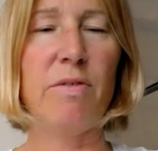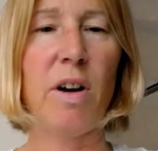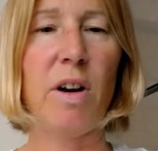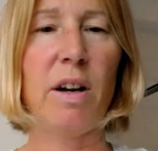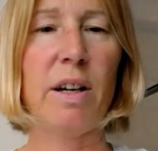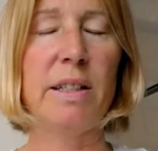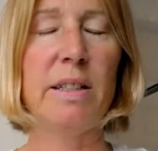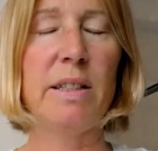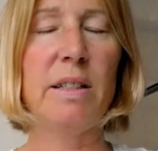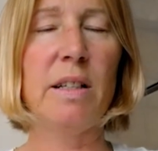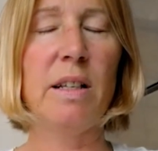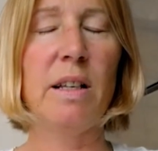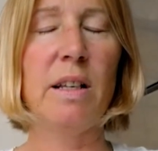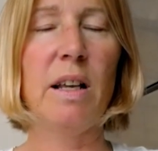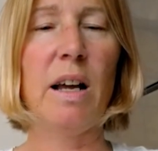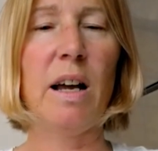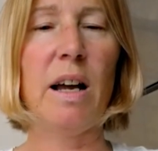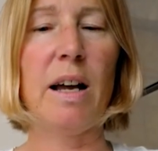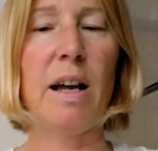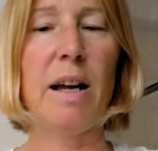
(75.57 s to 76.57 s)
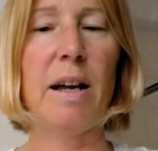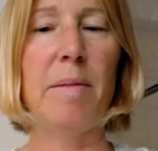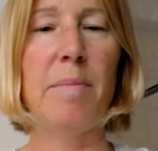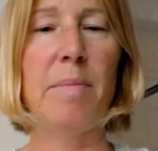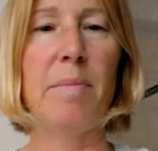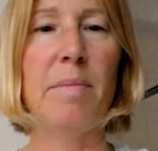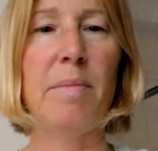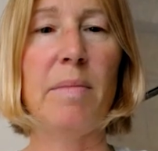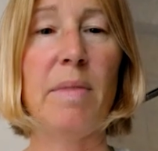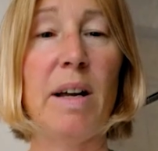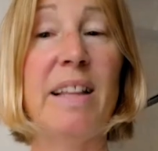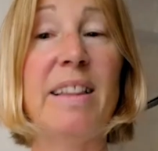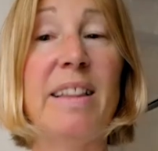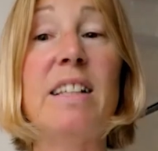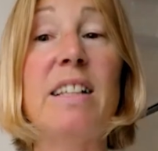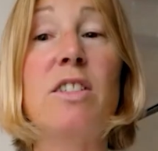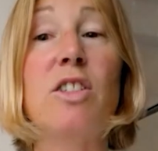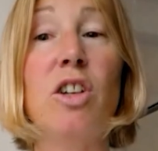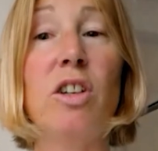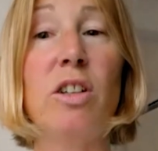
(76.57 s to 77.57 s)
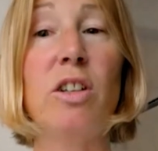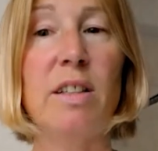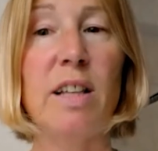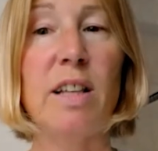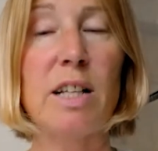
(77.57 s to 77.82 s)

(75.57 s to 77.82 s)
fined, and that's good.